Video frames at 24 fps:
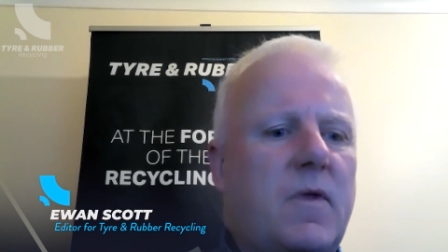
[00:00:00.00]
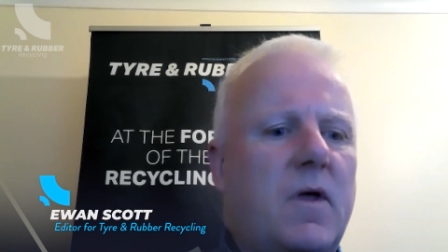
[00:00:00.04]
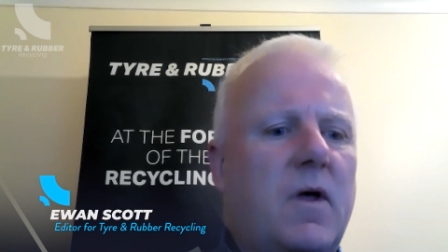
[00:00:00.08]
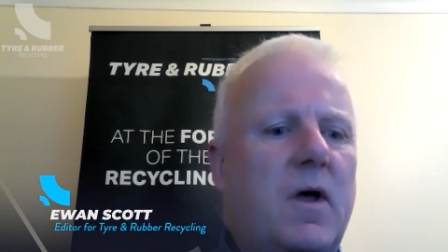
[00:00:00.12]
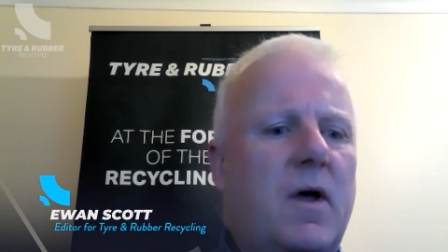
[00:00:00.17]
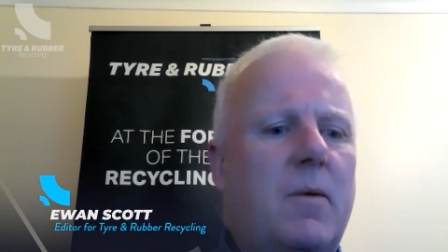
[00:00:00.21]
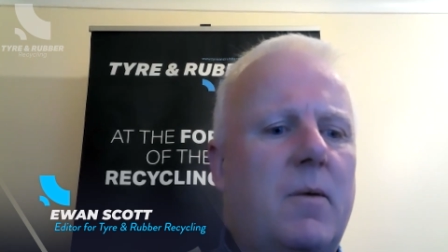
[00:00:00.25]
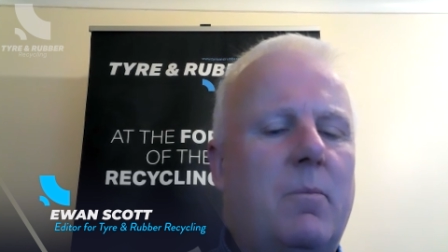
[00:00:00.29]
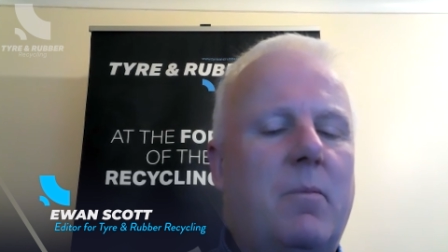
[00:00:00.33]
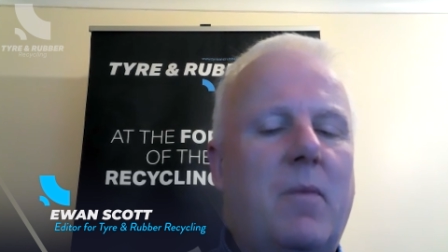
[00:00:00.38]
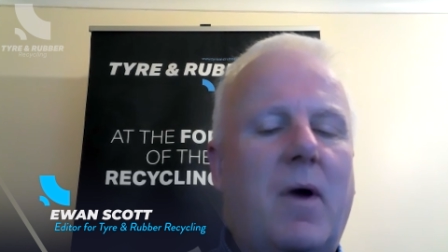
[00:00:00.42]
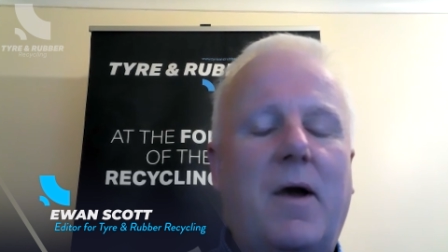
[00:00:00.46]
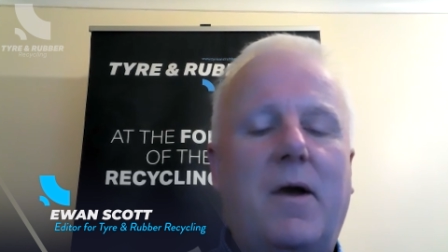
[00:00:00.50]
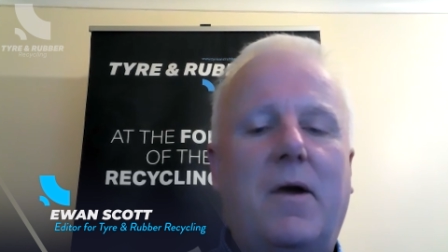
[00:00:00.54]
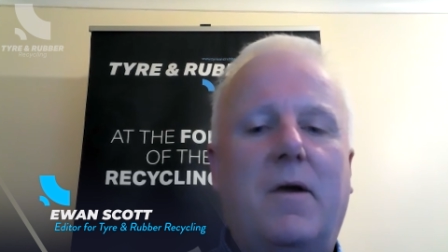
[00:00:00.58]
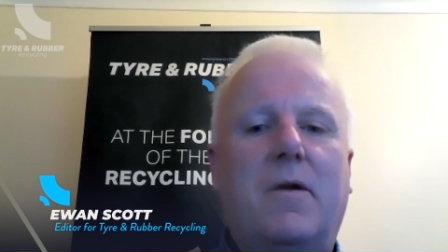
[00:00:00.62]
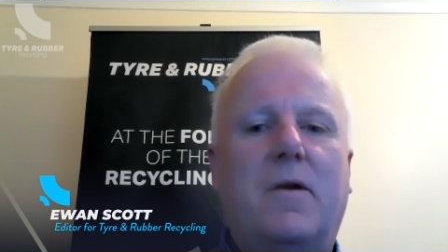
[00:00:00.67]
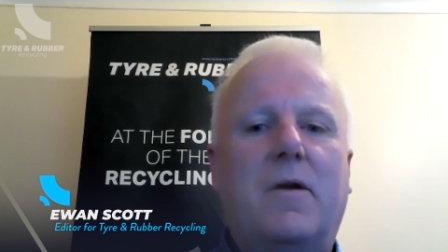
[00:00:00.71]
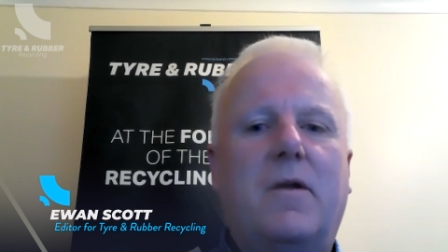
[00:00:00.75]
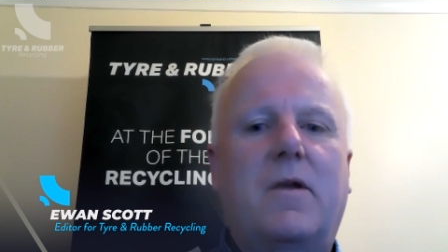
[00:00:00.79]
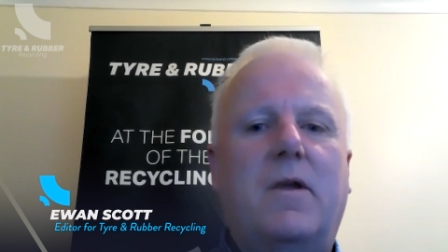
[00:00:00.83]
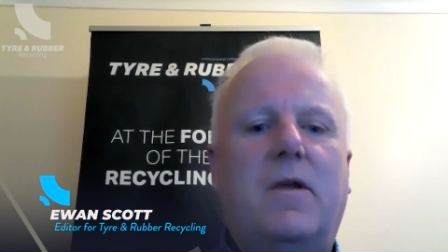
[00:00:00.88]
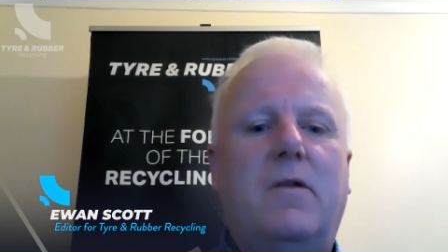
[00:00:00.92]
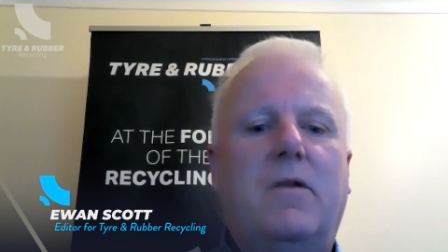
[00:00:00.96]
Uh,
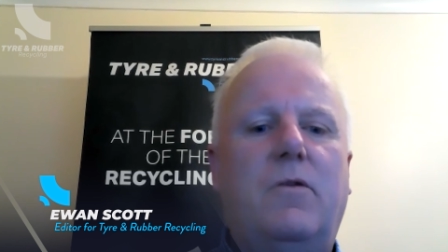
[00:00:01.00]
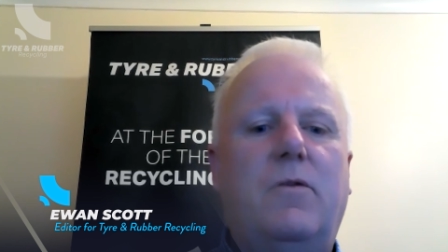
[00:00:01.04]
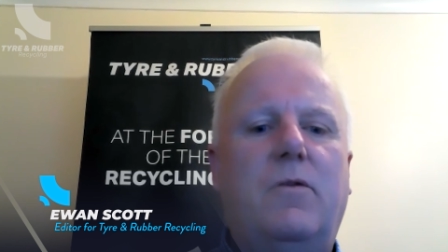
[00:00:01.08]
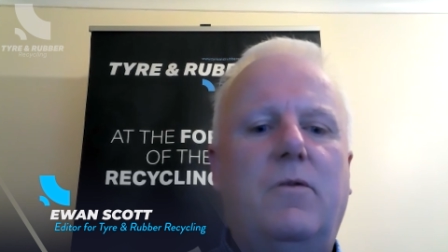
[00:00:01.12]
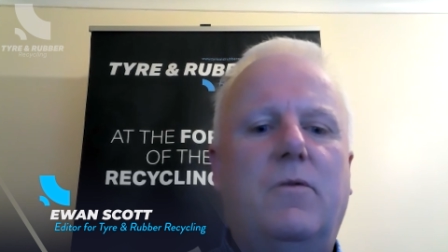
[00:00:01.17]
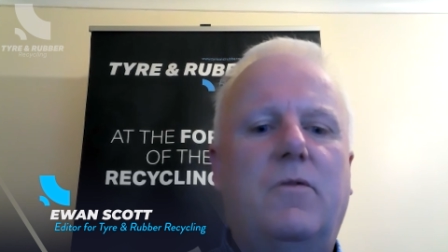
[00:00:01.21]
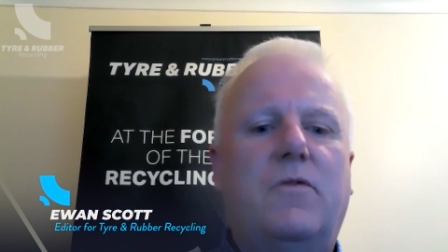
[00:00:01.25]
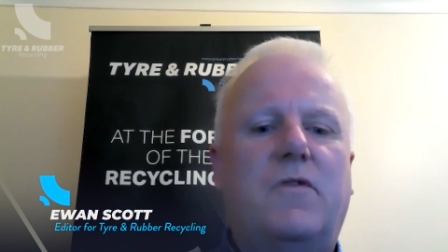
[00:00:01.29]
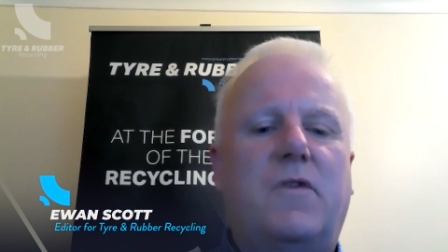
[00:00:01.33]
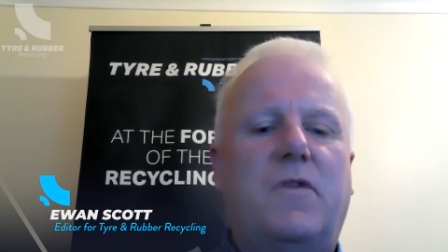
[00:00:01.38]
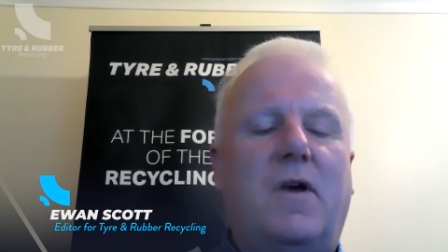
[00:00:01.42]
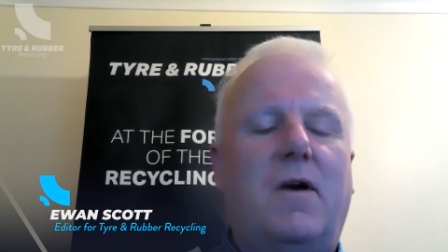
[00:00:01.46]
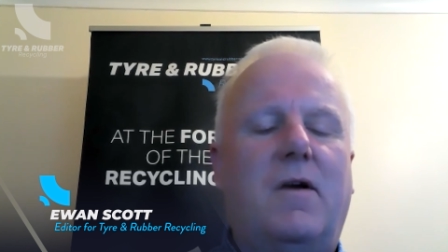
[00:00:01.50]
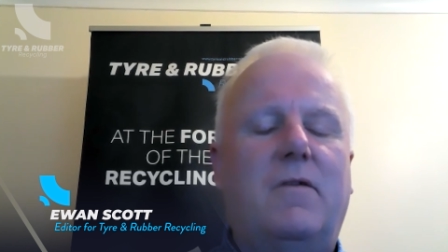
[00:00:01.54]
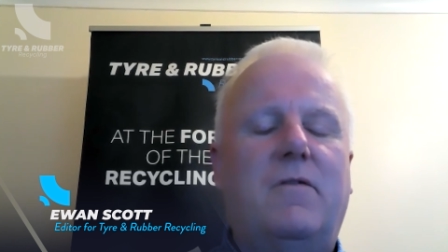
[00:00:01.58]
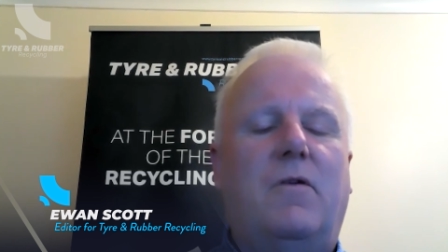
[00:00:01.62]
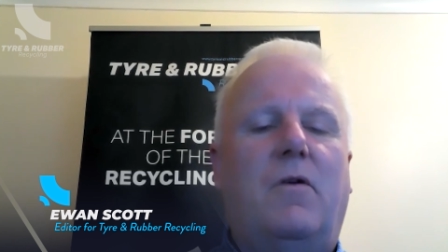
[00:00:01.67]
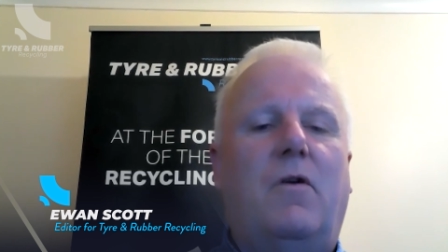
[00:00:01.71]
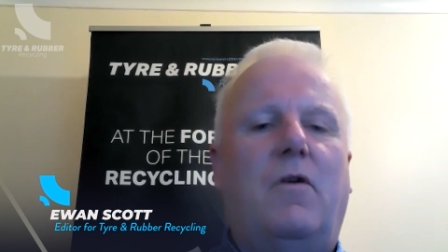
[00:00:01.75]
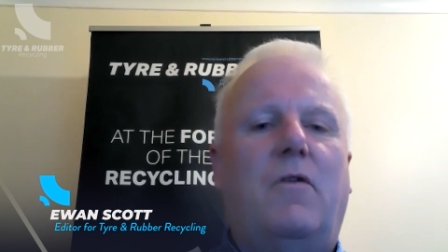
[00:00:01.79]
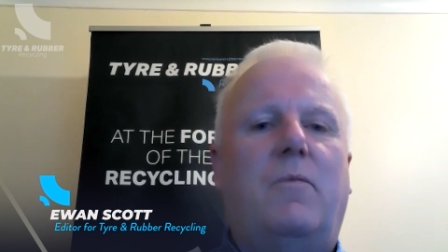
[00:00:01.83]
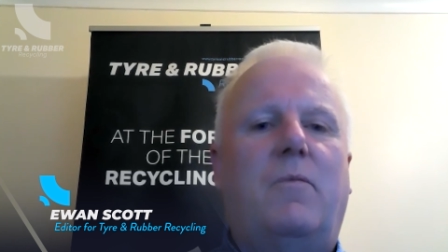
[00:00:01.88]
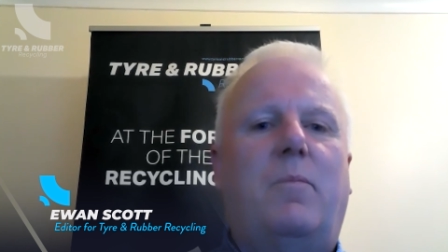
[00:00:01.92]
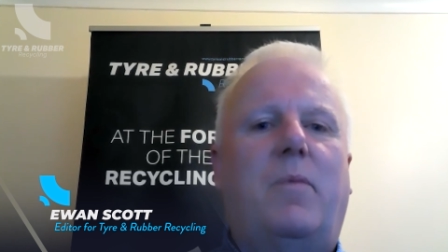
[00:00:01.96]
Mayur, can you start
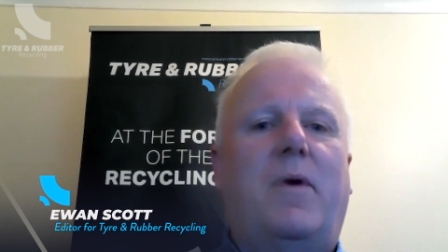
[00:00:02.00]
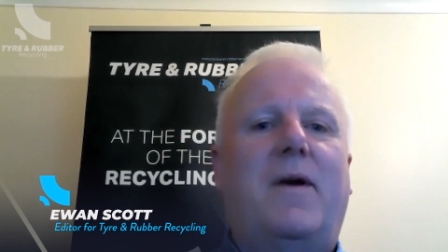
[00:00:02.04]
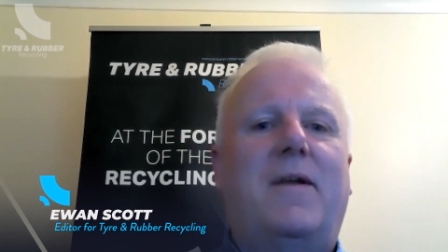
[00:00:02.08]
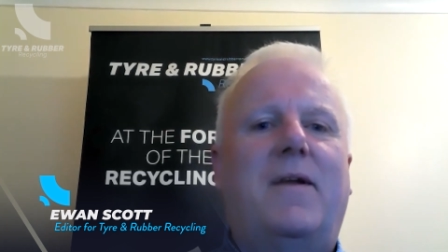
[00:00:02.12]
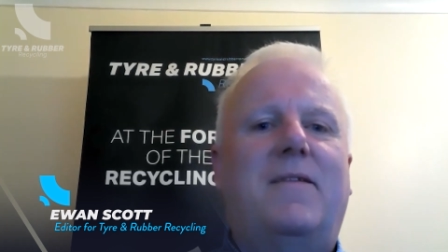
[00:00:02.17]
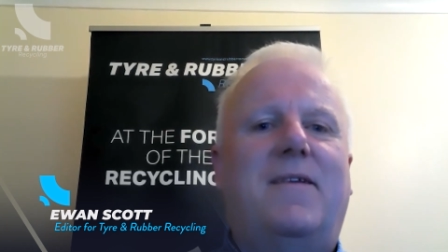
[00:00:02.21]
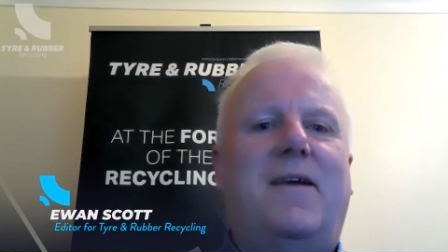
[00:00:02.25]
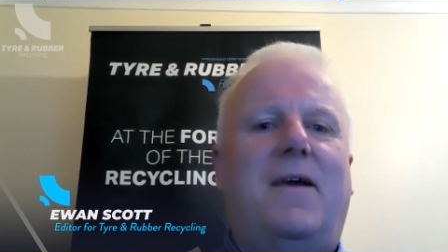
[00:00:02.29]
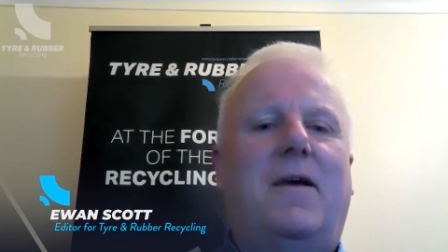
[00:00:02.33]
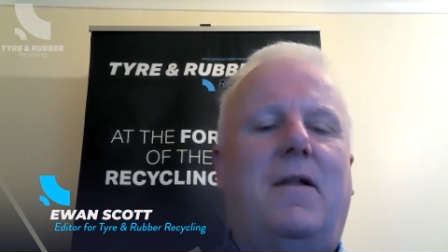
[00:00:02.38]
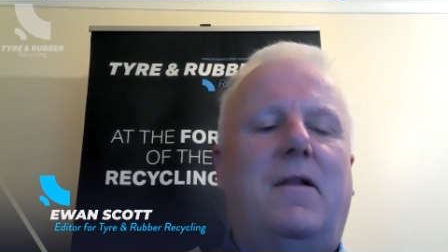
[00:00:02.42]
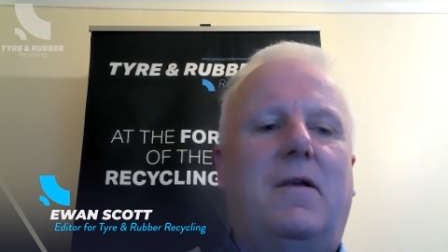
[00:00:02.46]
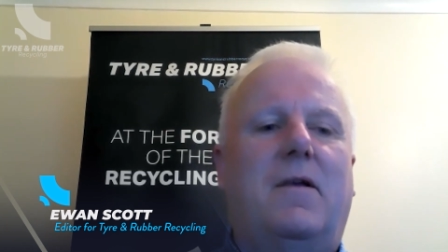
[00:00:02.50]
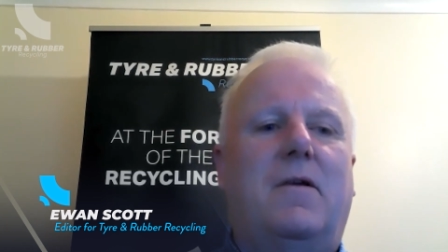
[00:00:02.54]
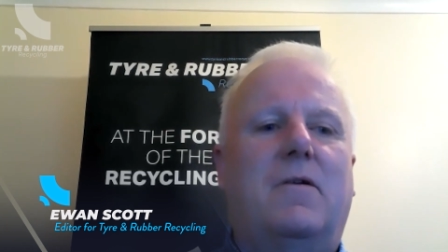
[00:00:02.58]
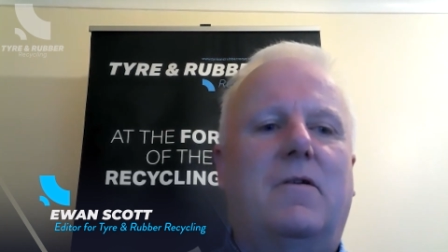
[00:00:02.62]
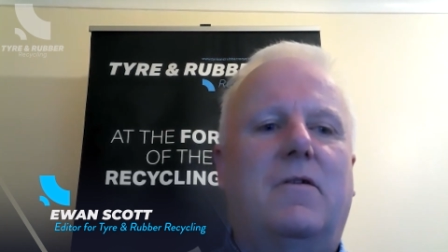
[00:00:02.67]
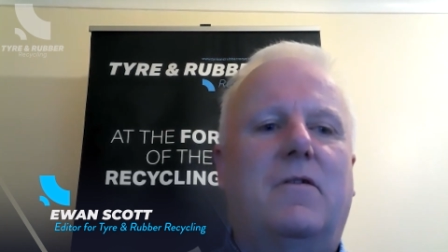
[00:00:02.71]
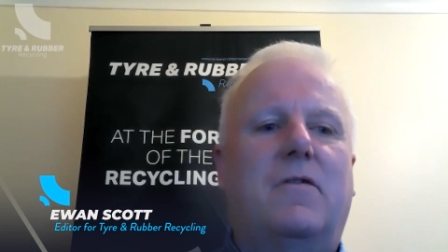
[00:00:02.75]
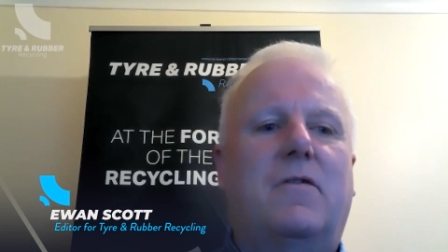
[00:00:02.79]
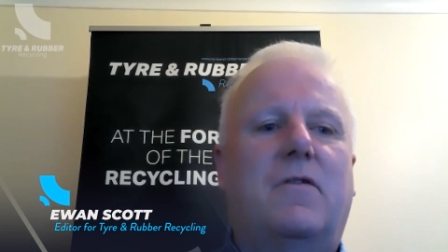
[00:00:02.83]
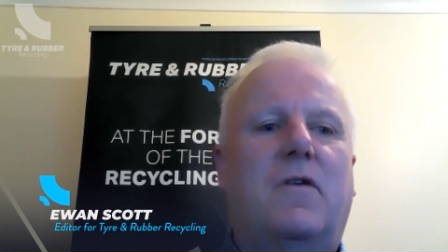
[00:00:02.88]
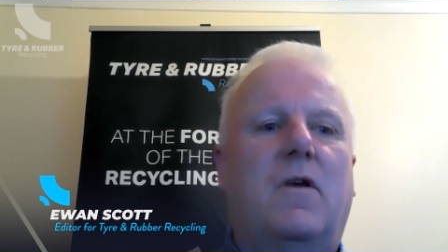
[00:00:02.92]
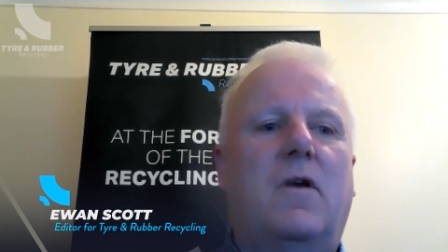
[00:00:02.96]
off by telling
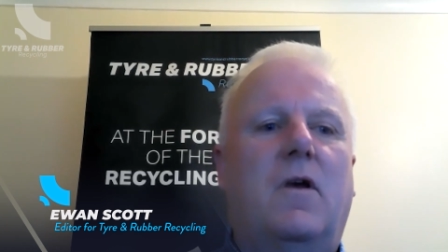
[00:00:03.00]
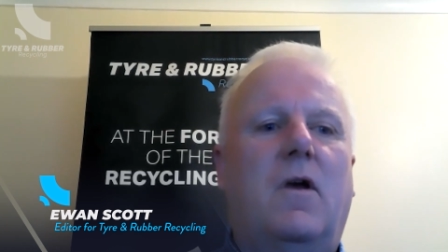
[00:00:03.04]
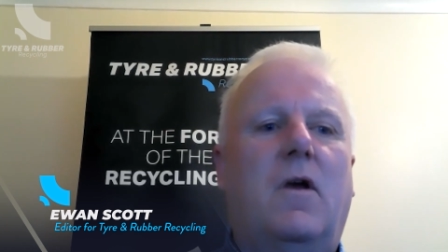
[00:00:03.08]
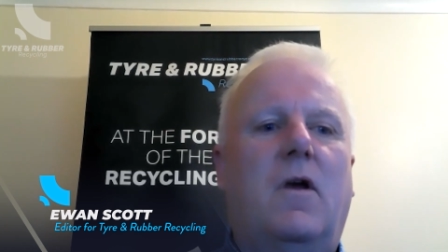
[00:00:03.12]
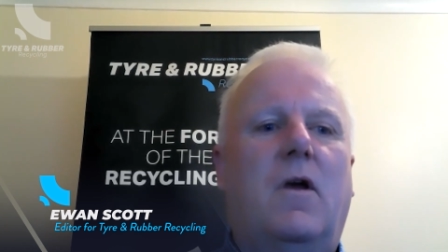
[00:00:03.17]
us